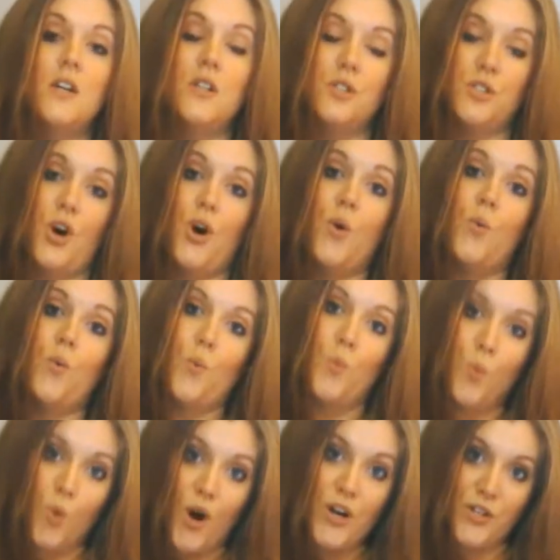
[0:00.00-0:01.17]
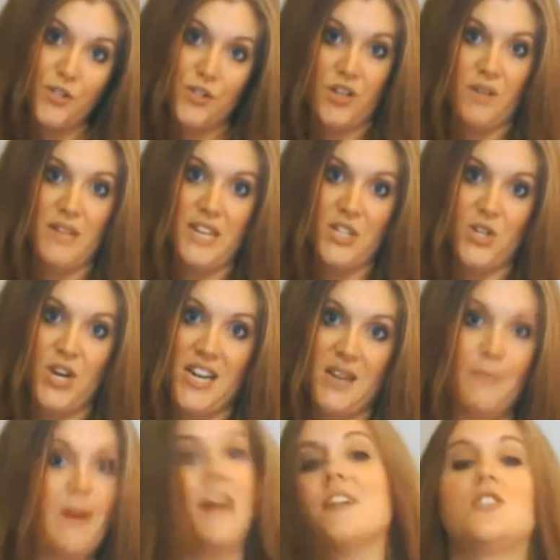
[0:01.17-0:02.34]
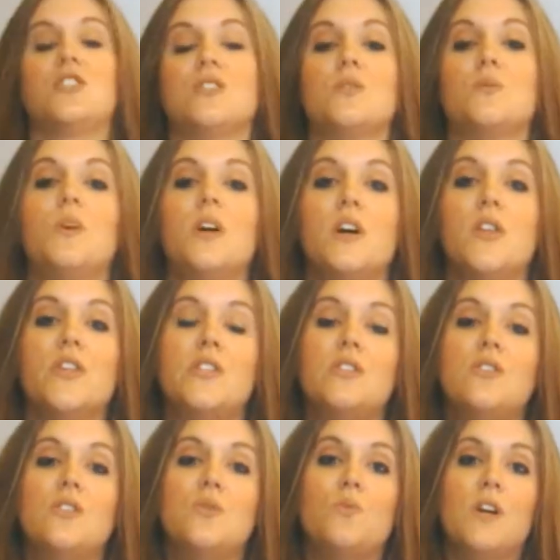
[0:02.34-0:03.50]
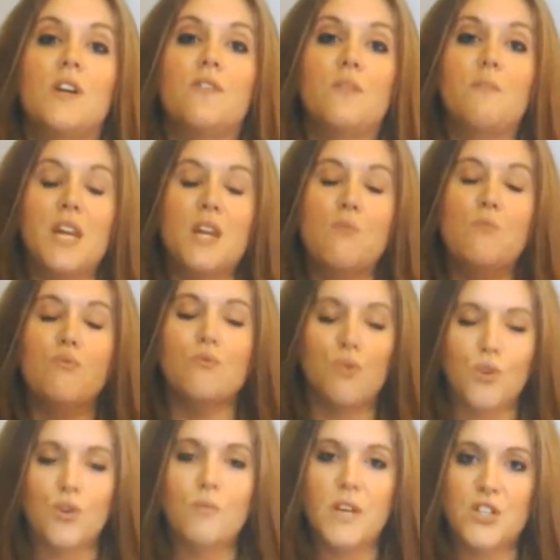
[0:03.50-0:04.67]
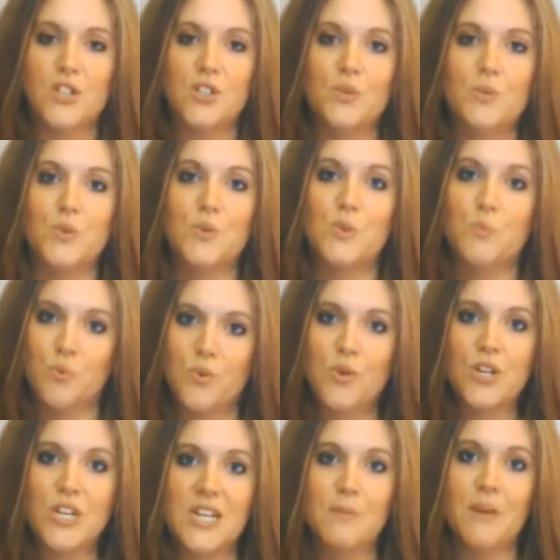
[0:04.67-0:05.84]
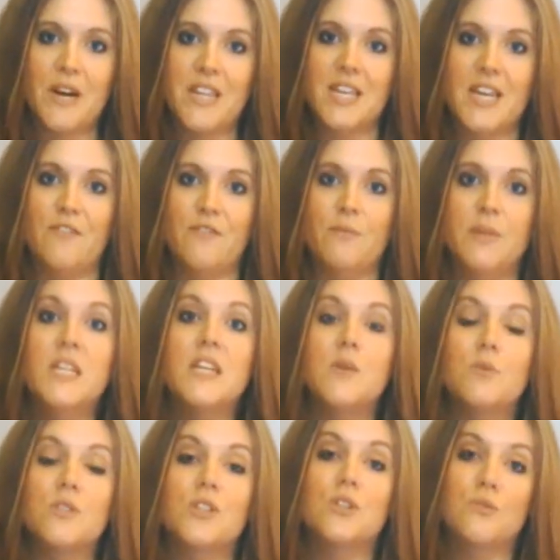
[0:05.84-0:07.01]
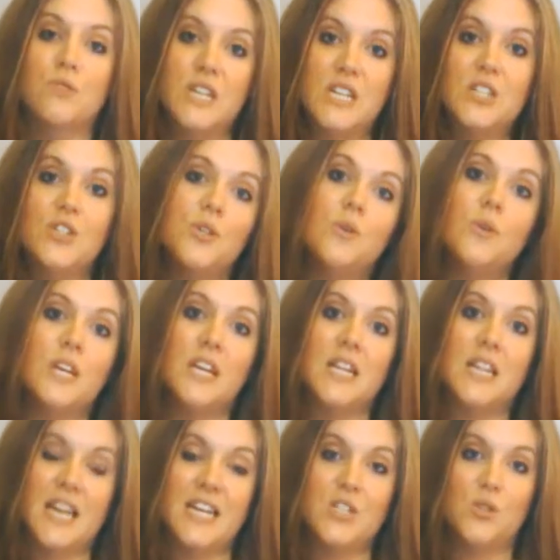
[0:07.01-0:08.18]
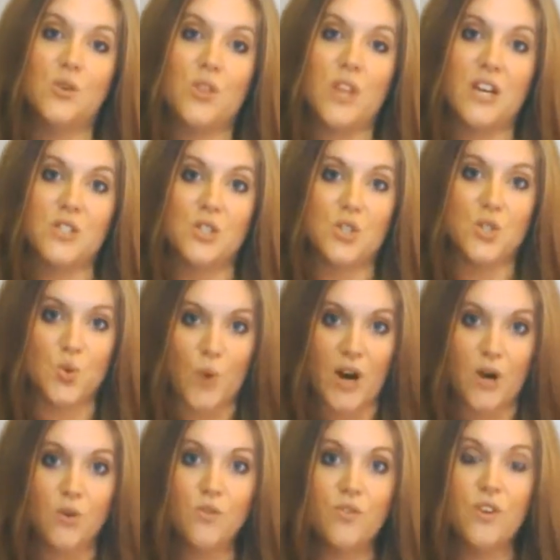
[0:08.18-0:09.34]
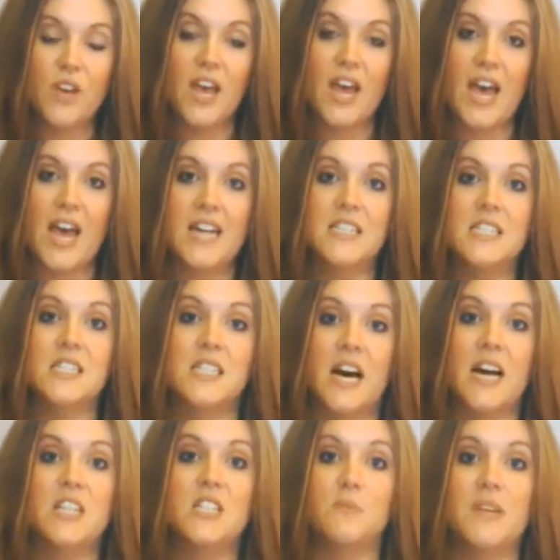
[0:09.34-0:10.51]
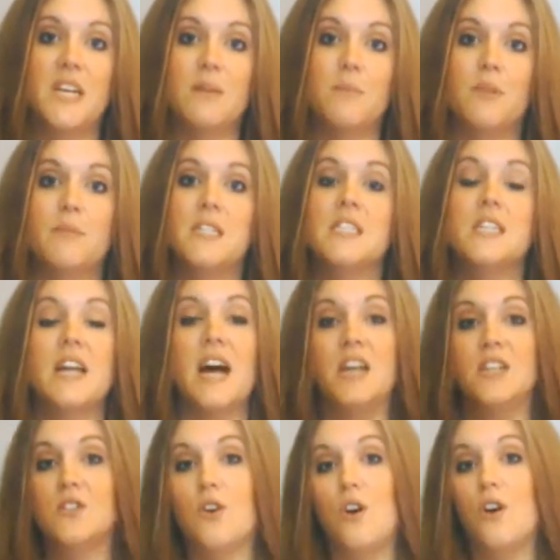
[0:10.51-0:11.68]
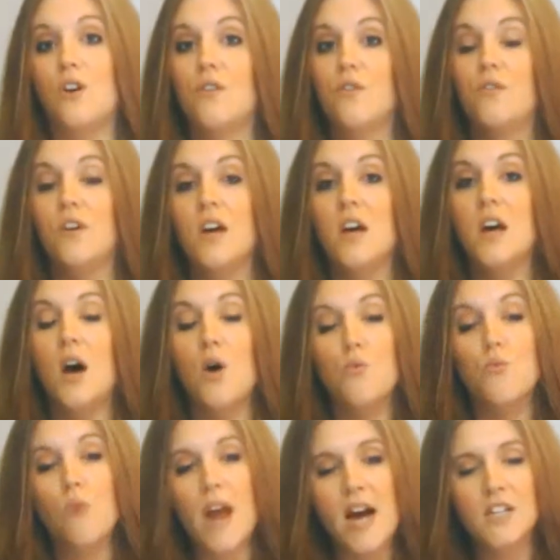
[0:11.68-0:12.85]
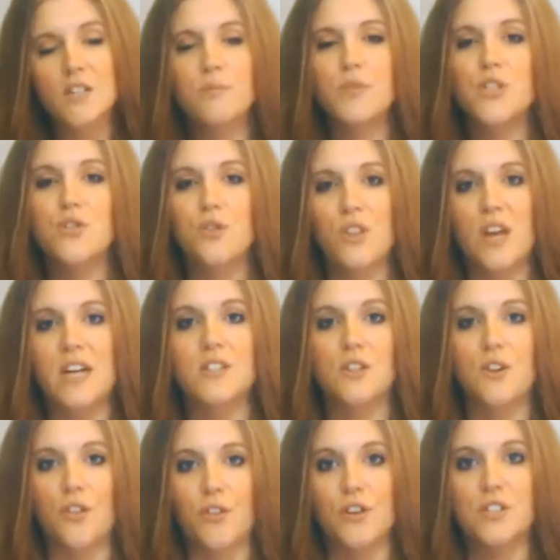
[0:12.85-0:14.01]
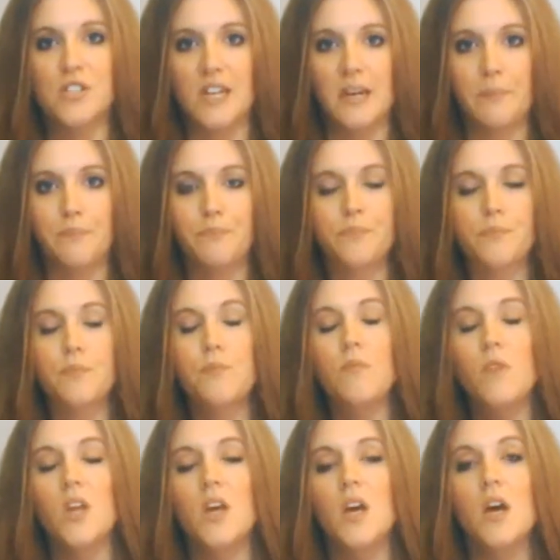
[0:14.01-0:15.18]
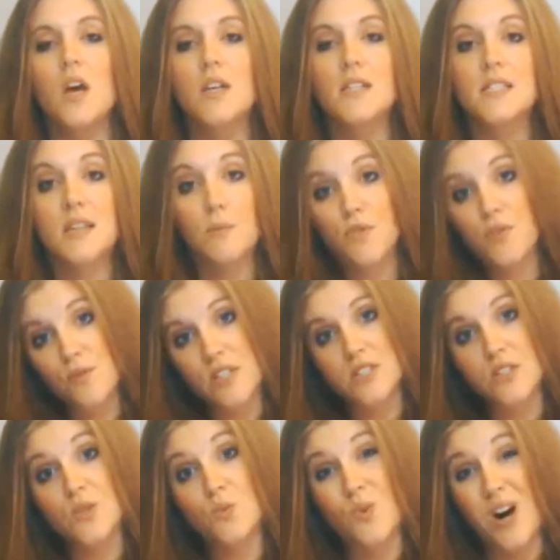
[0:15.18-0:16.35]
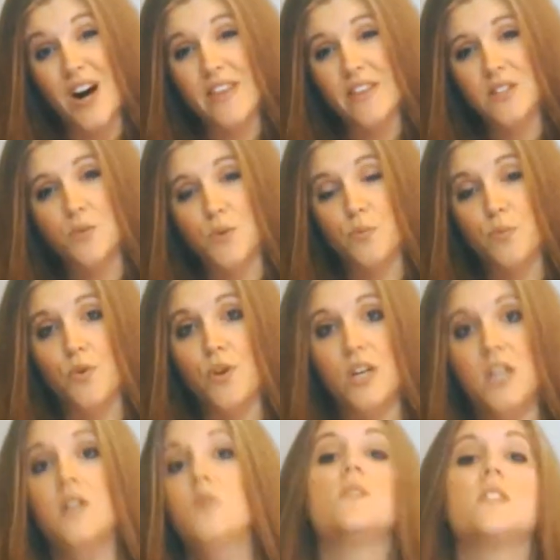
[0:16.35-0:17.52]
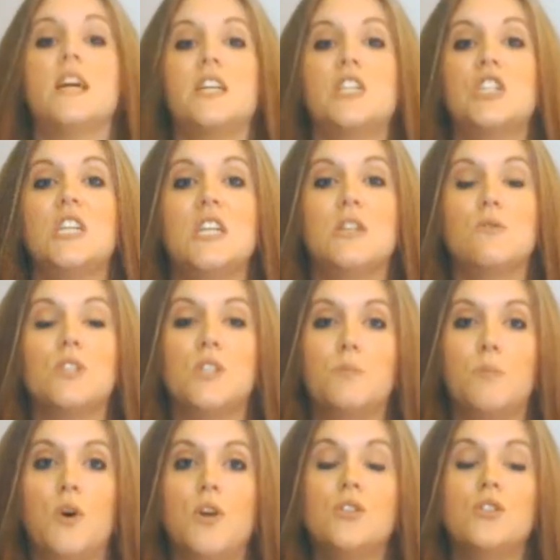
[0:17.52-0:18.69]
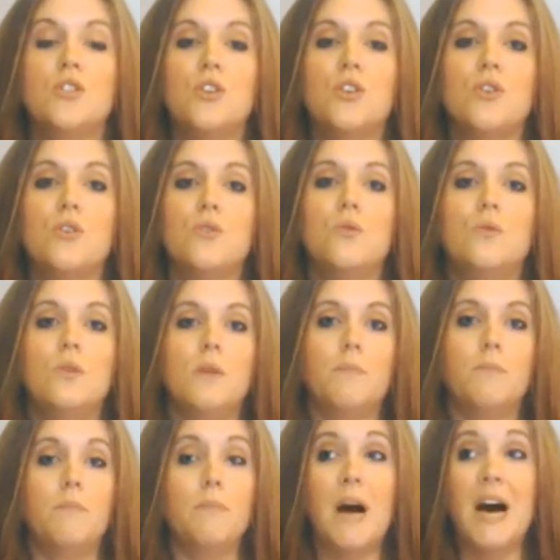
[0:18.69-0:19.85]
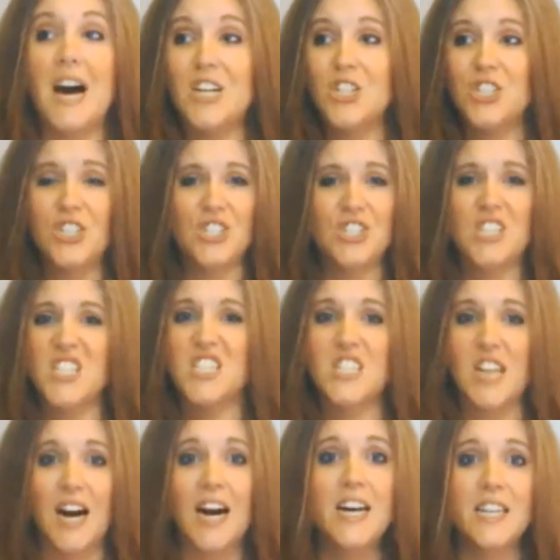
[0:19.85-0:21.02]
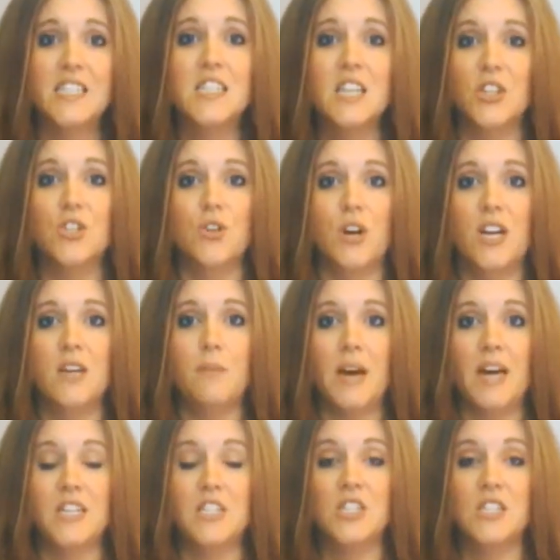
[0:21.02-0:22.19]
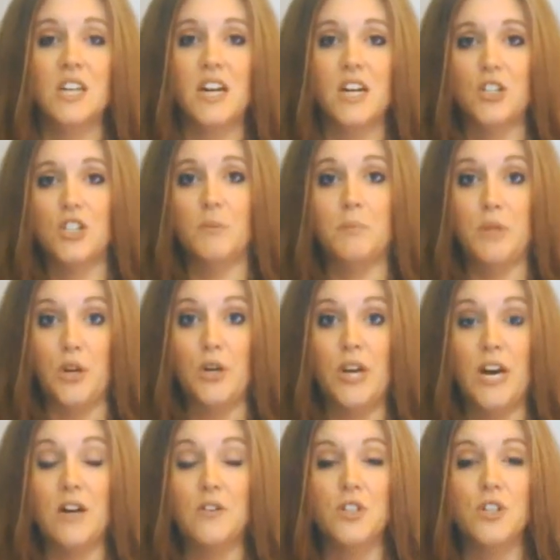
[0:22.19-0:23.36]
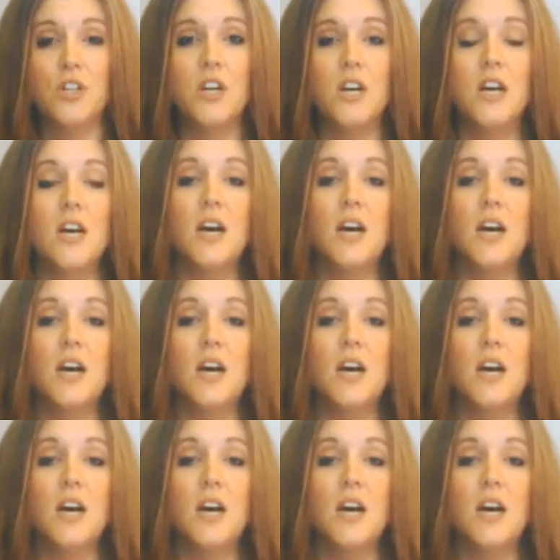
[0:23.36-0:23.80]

So what are Streamlined training packages? Well, this is just one of the many broad measures which was brought in by the government. It was agreed to in late 2012 and started to be implemented as of around mid-2013. Some of the reasons why this was brought in was actually in a response to partially just the size that the training packages had actually blown out to.